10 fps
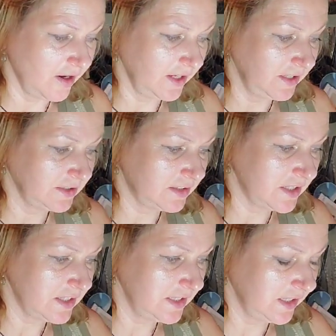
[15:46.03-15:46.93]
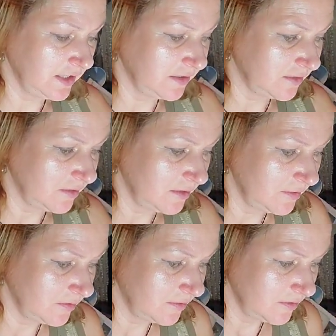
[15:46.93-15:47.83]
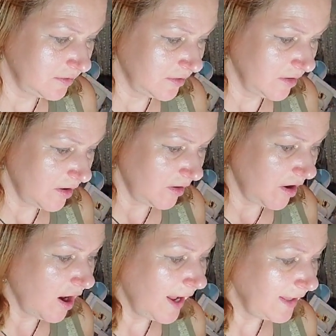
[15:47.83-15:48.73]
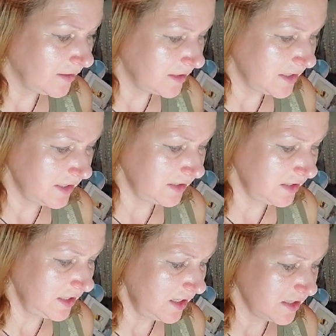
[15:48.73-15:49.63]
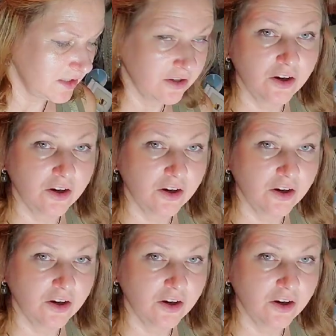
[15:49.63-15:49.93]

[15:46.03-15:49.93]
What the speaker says: interesting islands in his